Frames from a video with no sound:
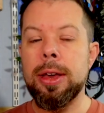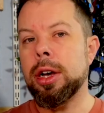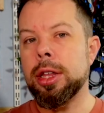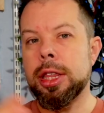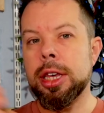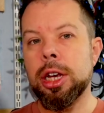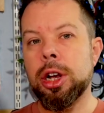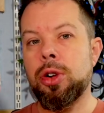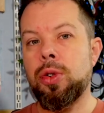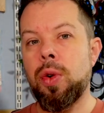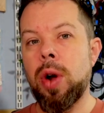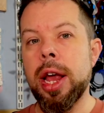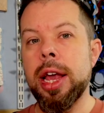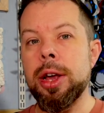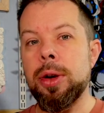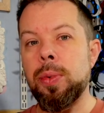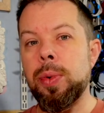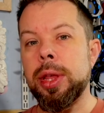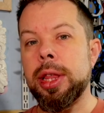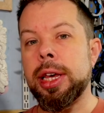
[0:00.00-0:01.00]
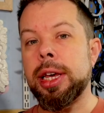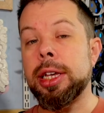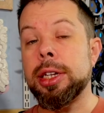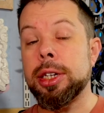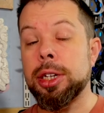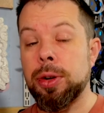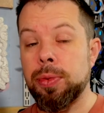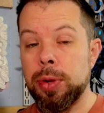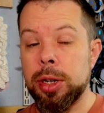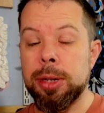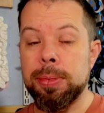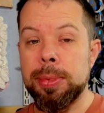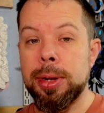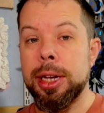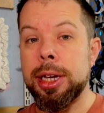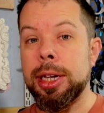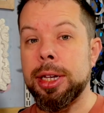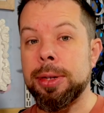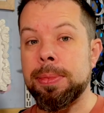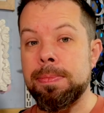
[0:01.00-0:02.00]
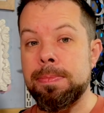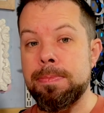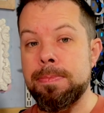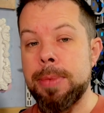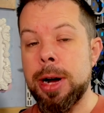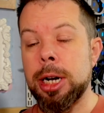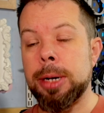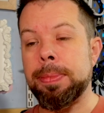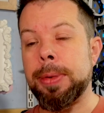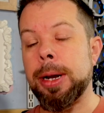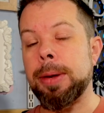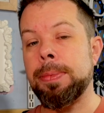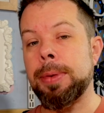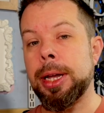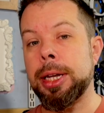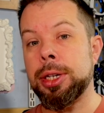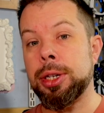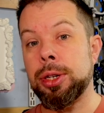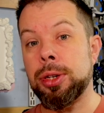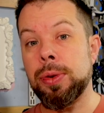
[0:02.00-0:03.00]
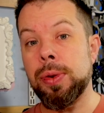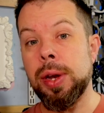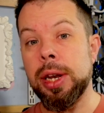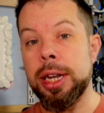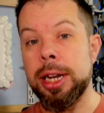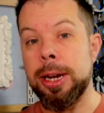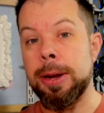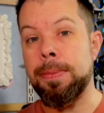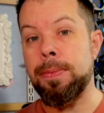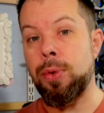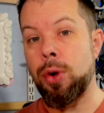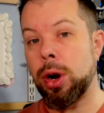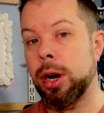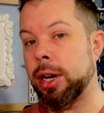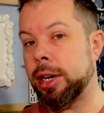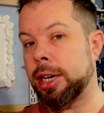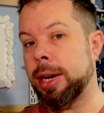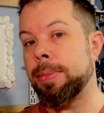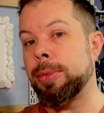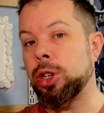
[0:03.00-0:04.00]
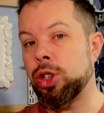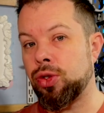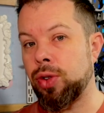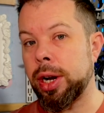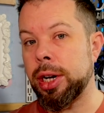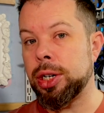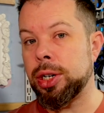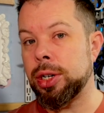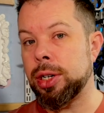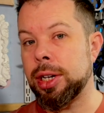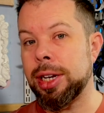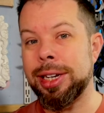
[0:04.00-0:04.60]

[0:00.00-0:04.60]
I think Craig, with his charisma, is much better placed to lead product demonstrations.